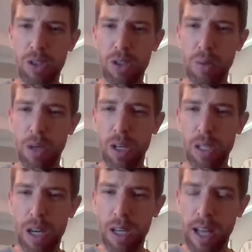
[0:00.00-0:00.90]
group
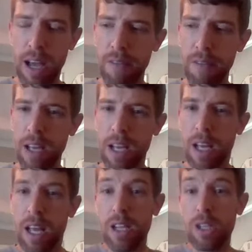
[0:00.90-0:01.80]
called Young Life
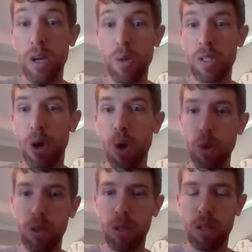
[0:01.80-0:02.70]
and so it was
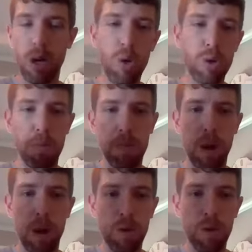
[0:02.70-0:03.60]
older older
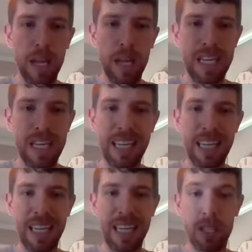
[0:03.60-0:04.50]
older men
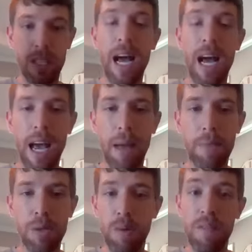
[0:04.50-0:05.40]
taking the time
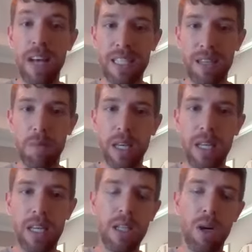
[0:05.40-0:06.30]
to invest in
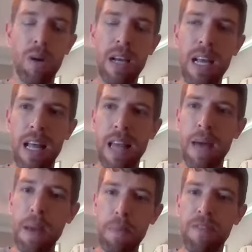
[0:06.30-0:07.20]
me and so
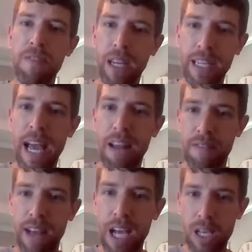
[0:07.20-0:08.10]
that made me feel like i had
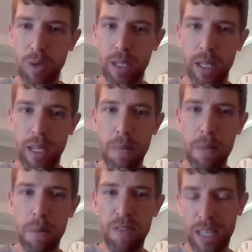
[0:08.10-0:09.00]
value again that made
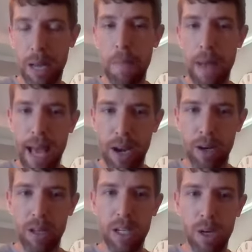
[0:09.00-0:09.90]
me feel like i
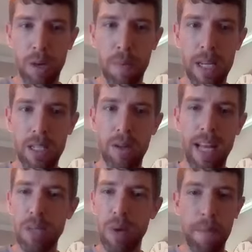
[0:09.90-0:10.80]
mattered you know what i mean so
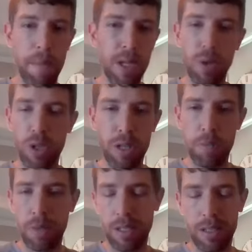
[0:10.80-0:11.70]
that's why mentorship
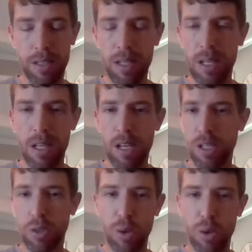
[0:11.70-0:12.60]
is
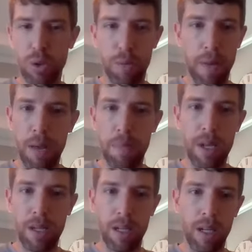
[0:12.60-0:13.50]
is crucial in my
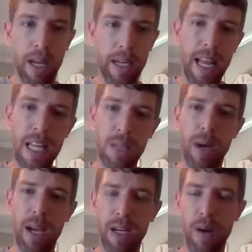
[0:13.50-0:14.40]
opinion like and that's
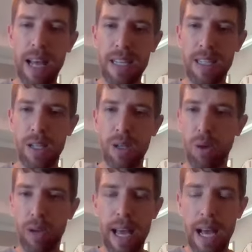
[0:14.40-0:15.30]
why you know as an
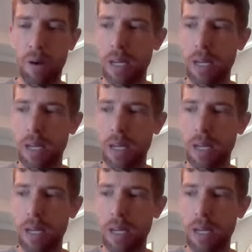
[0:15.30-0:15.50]
adult now